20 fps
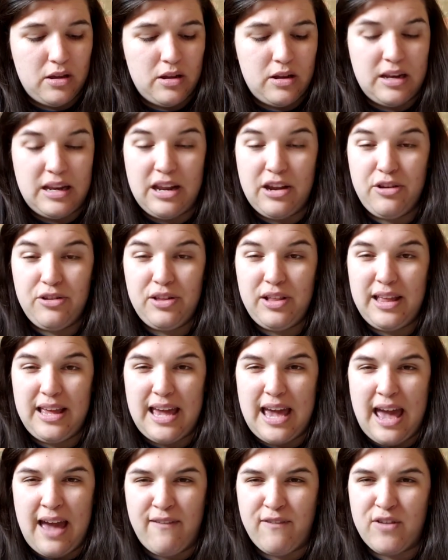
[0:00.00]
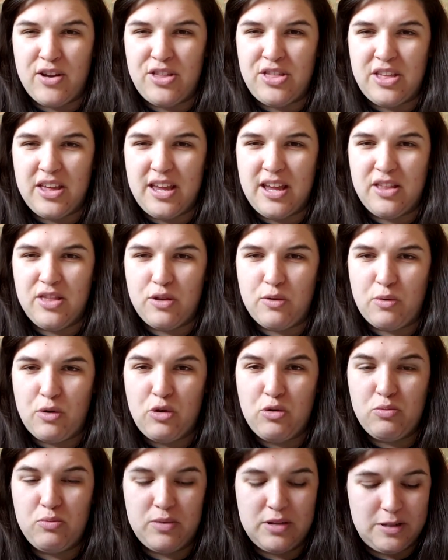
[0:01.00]
Nearly everything in the
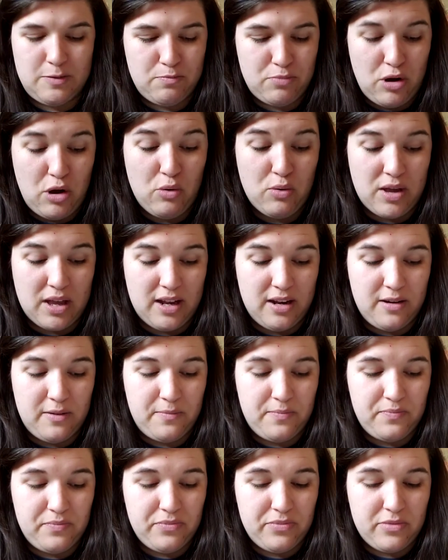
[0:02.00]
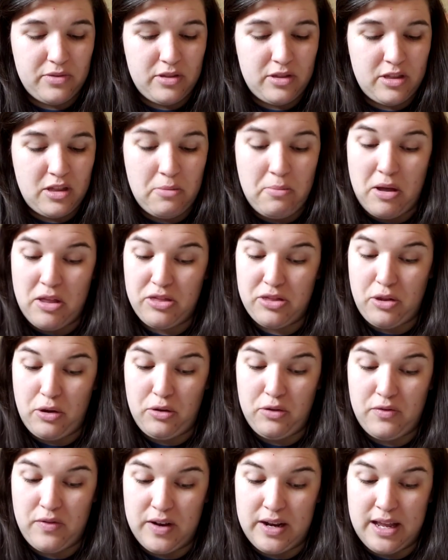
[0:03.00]
room was broken. The
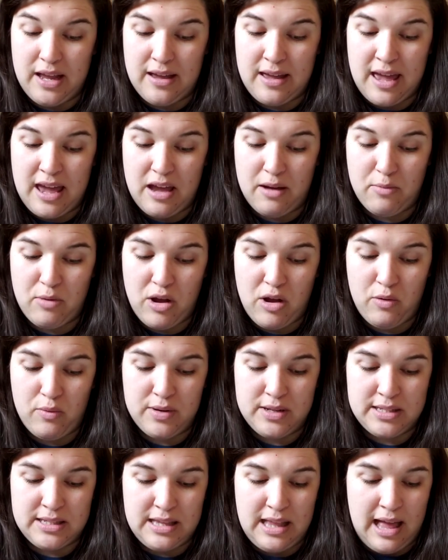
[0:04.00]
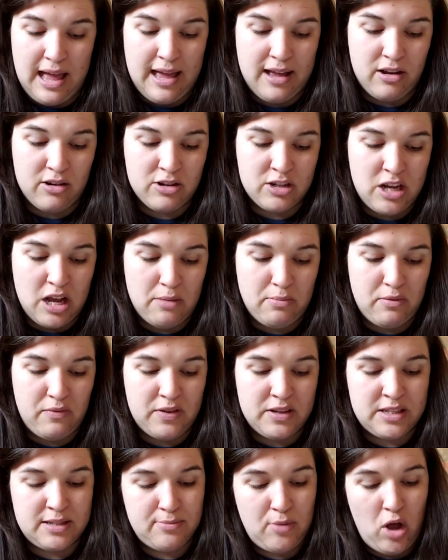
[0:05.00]
month-old video camera was lying on top of
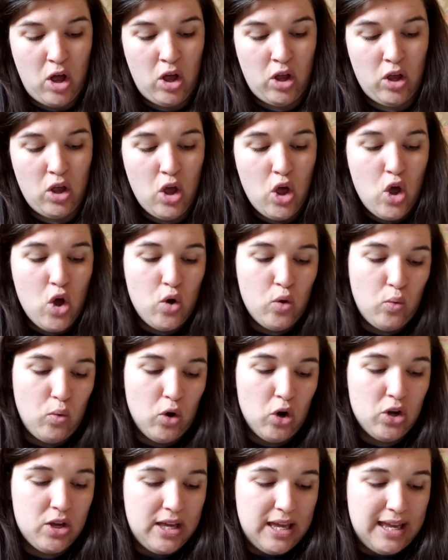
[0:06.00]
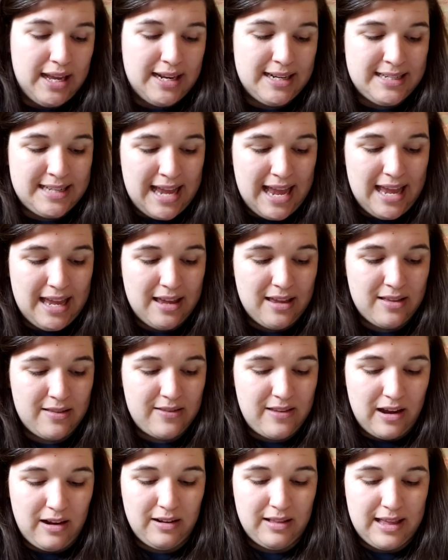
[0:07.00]
a small, working tank
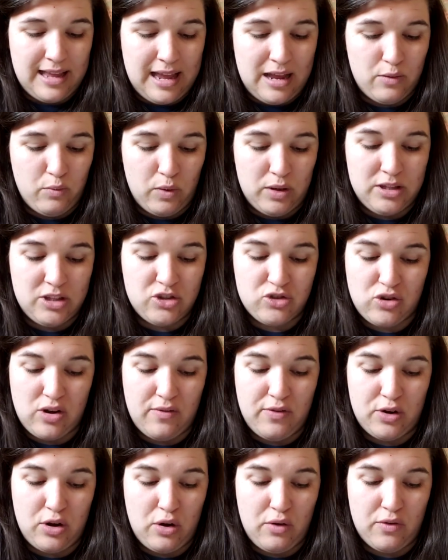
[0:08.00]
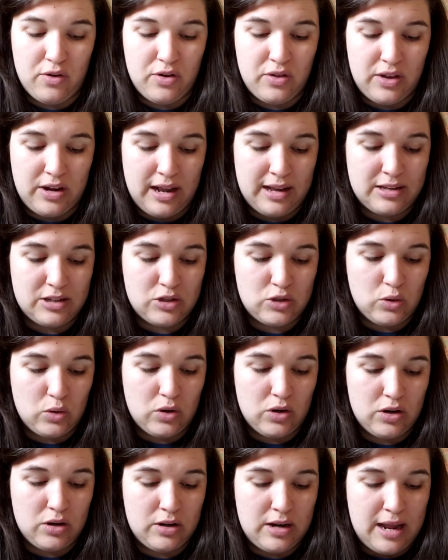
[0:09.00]
Dudley had once driven over the
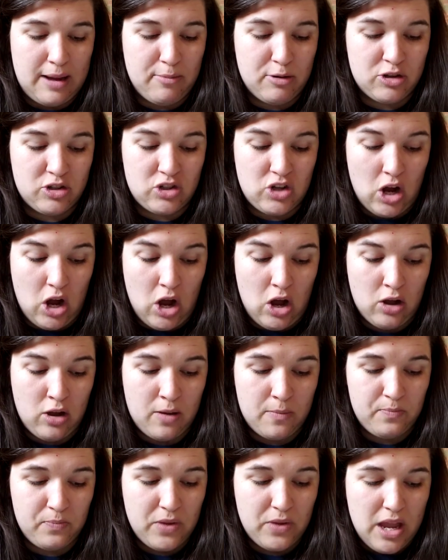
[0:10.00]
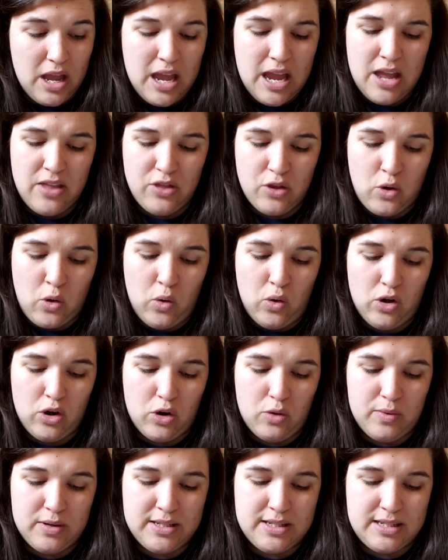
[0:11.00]
next-door neighbor's dog. In the
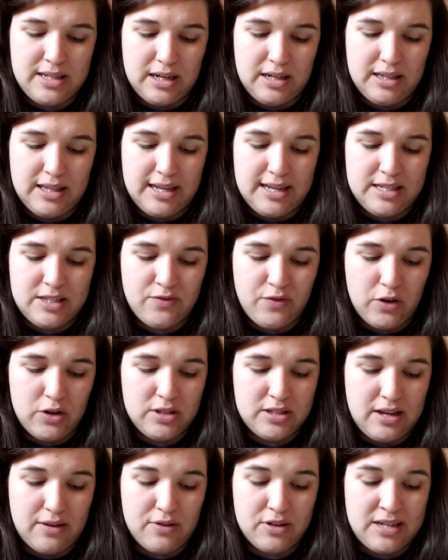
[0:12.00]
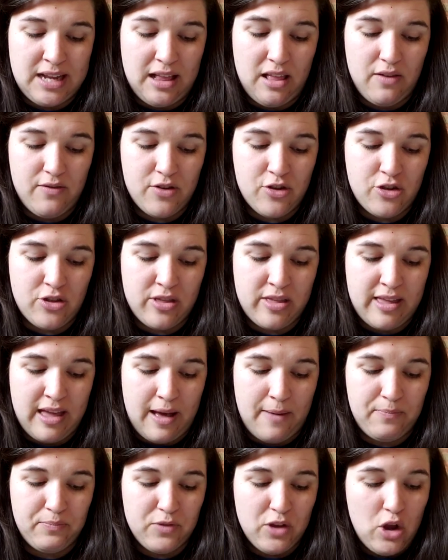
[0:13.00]
corner was Dudley's first-ever television
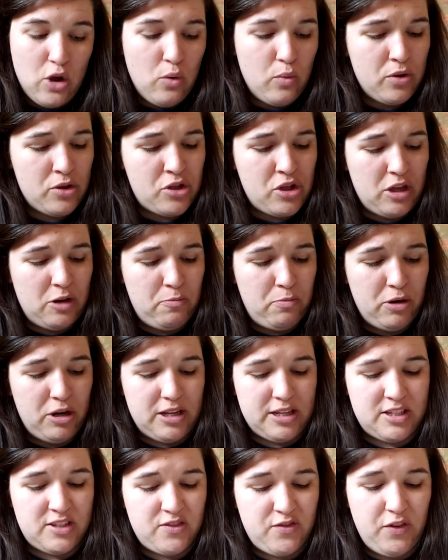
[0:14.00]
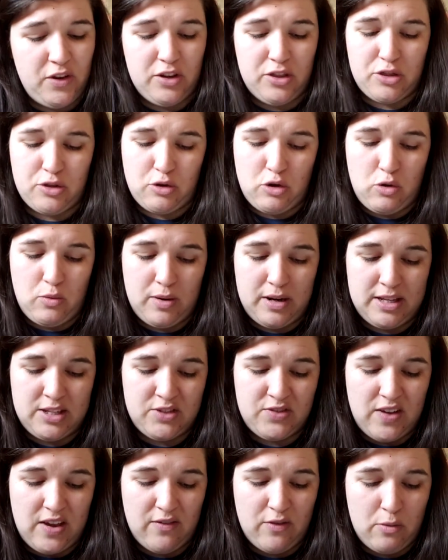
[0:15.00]
set, which he'd put his foot through when his
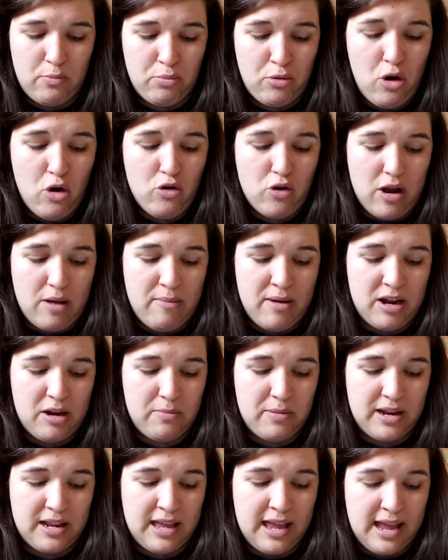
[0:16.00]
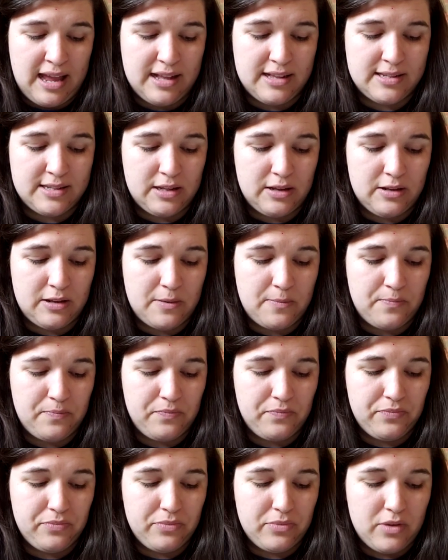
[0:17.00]
favorite program had been canceled.
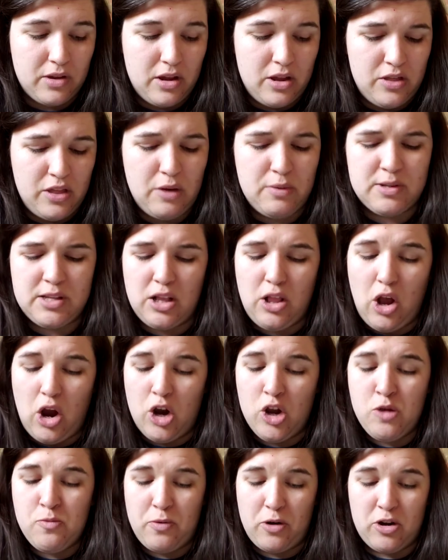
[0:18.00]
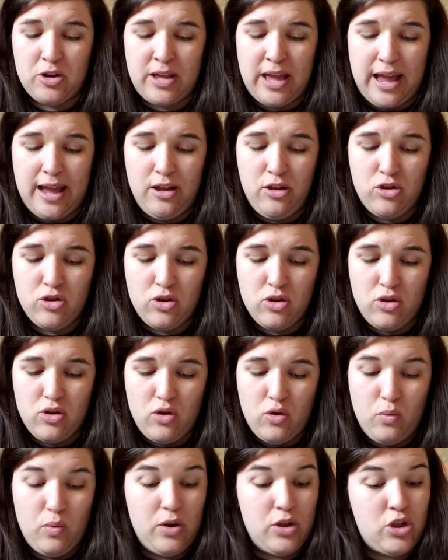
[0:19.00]
There was a large birdcage,
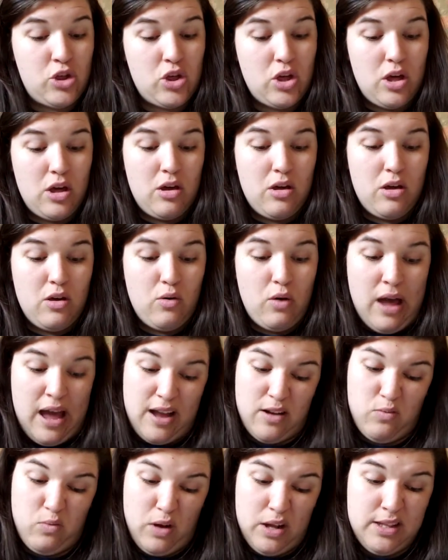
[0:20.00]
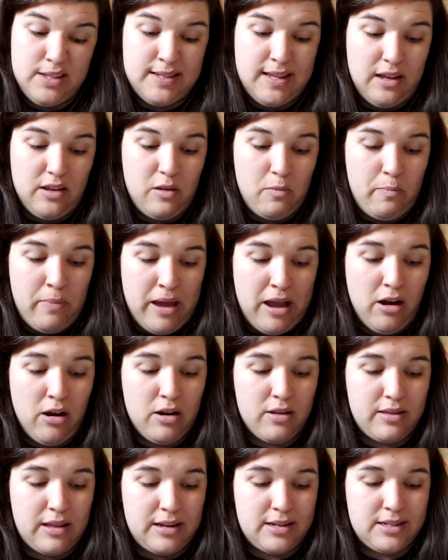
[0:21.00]
which had once held a
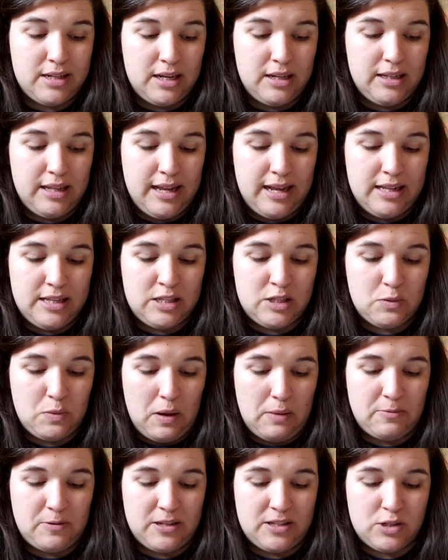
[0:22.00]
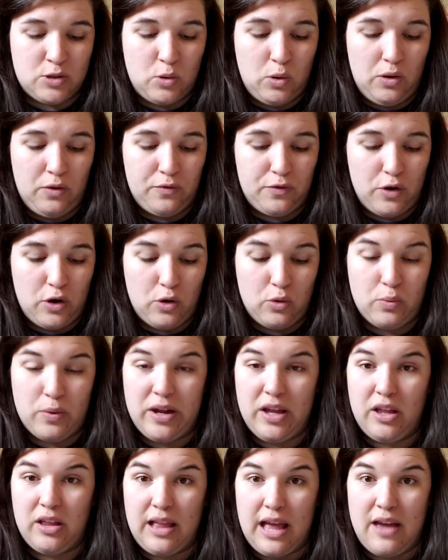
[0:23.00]
parrot that Dudley had swapped at school for a
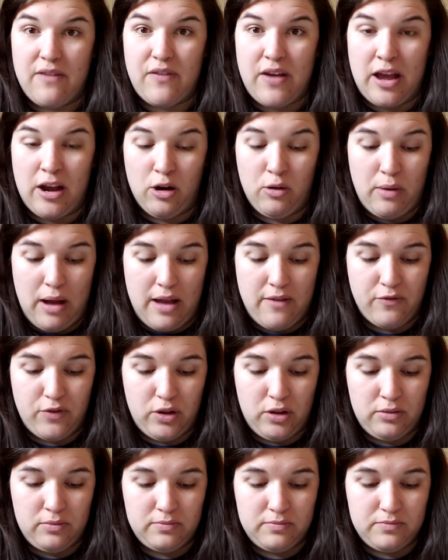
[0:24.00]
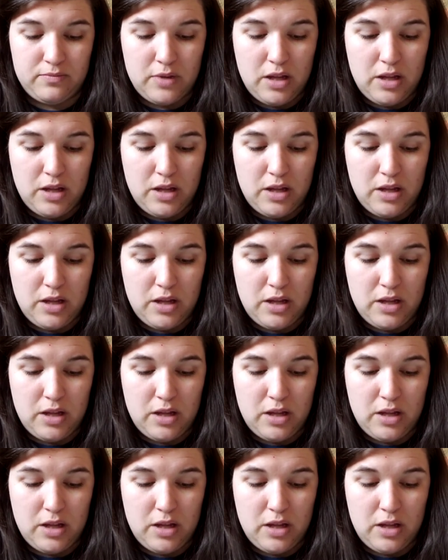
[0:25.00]
real-life air rifle,